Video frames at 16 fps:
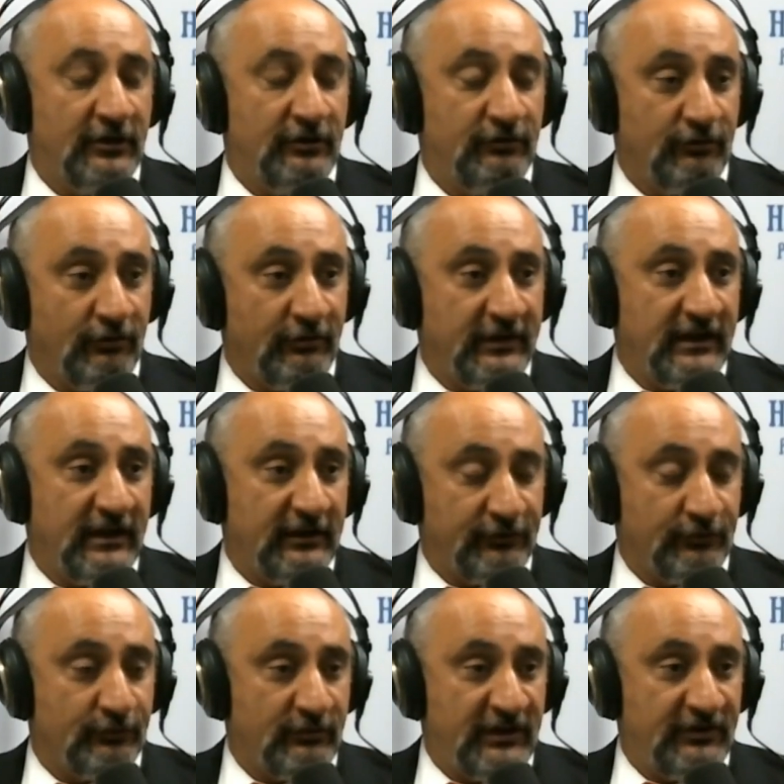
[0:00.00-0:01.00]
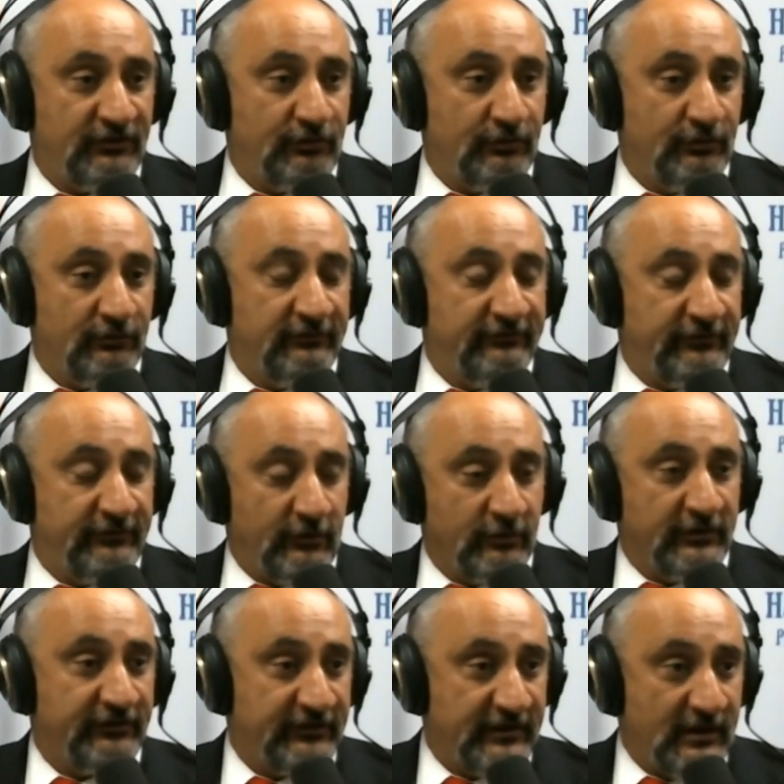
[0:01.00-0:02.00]
So he has a right to
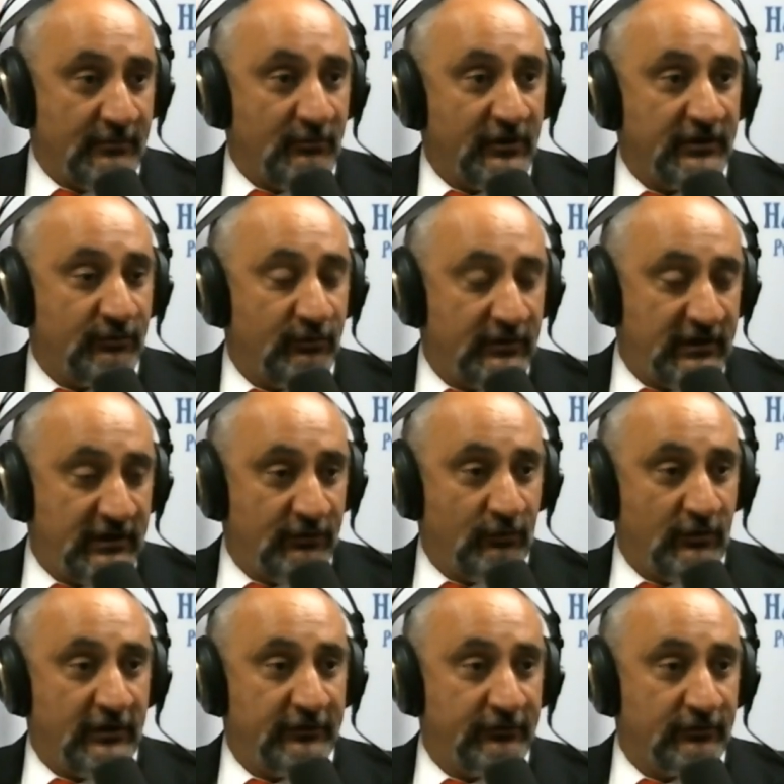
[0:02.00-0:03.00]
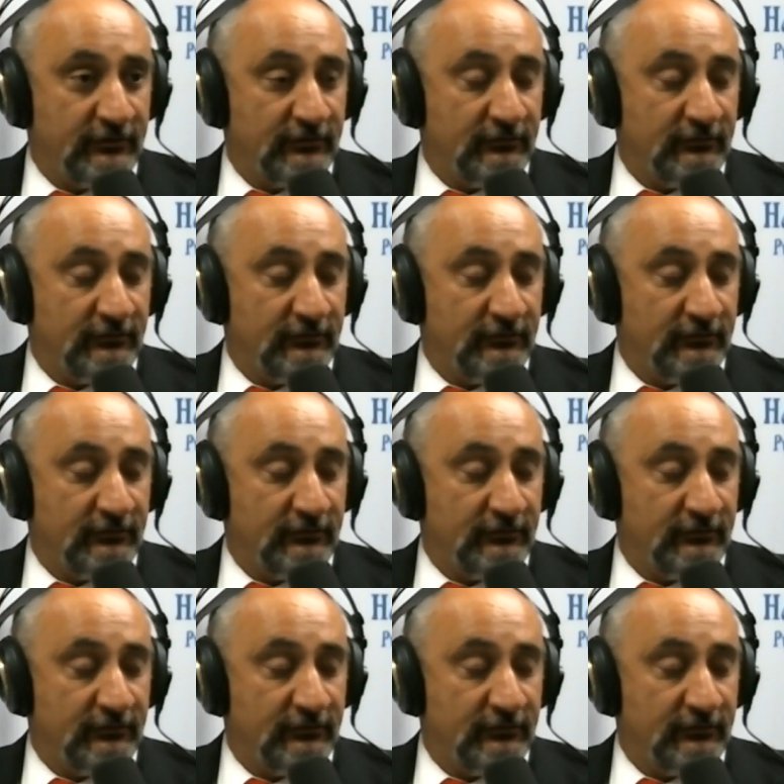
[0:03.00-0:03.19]
focus that money where he wants to.